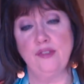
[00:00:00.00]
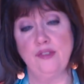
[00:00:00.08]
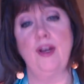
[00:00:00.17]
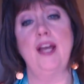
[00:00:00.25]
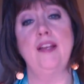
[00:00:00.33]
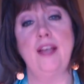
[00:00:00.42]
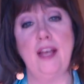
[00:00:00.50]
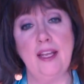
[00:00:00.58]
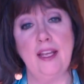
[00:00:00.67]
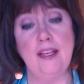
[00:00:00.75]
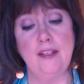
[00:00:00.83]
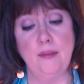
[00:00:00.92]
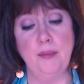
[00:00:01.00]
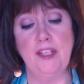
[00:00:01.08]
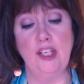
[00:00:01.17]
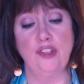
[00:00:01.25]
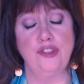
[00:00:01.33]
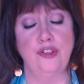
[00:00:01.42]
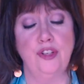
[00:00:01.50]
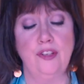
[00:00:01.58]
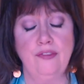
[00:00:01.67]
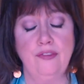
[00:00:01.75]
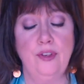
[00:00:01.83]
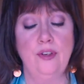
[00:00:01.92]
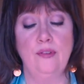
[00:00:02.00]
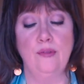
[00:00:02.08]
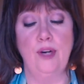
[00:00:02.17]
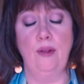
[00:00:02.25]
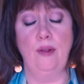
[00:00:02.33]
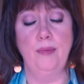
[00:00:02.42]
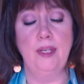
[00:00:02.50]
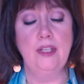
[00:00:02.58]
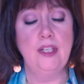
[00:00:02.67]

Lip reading: So I end up in the assertive realm.